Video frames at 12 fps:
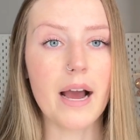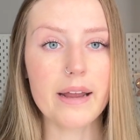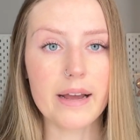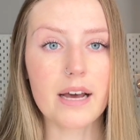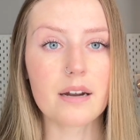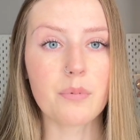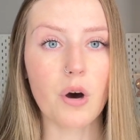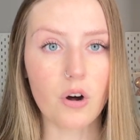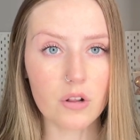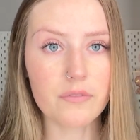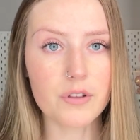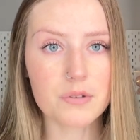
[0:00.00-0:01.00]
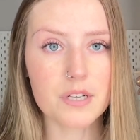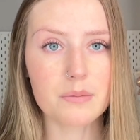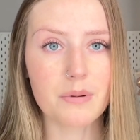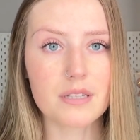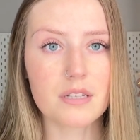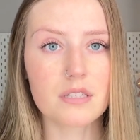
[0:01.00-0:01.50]
I add up all of those
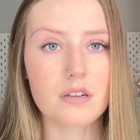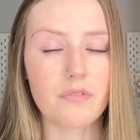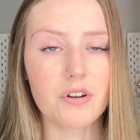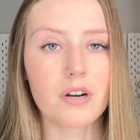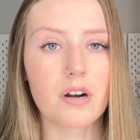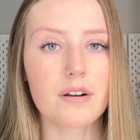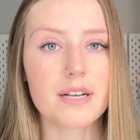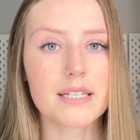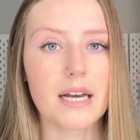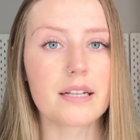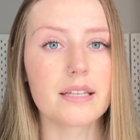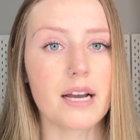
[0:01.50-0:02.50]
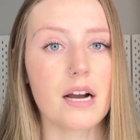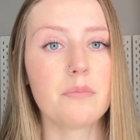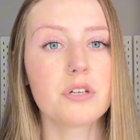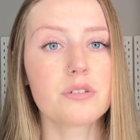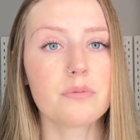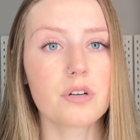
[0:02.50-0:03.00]
expenses to figure out exactly how
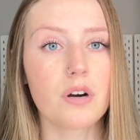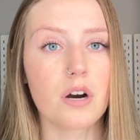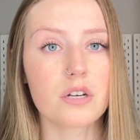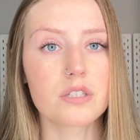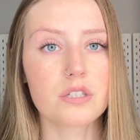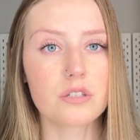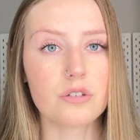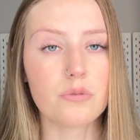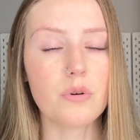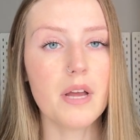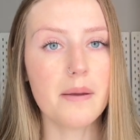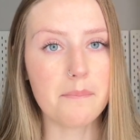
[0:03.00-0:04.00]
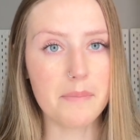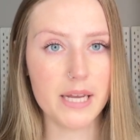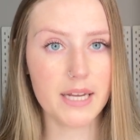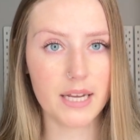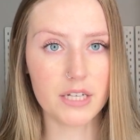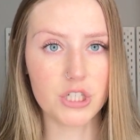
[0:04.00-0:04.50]
much it would cost to
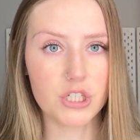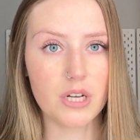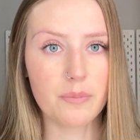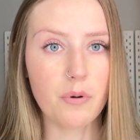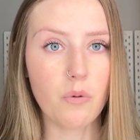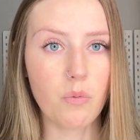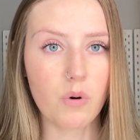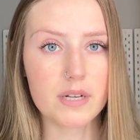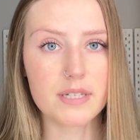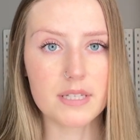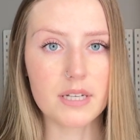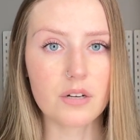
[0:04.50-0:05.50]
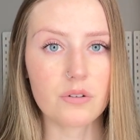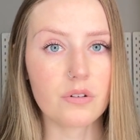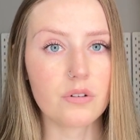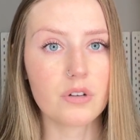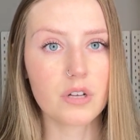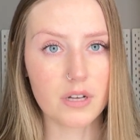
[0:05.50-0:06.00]
make and ship one
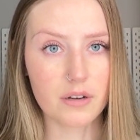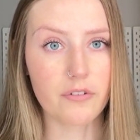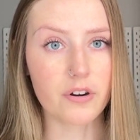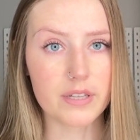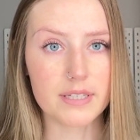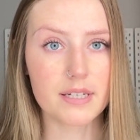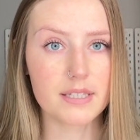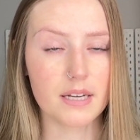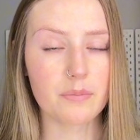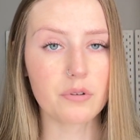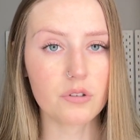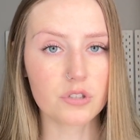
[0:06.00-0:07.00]
single, for this example,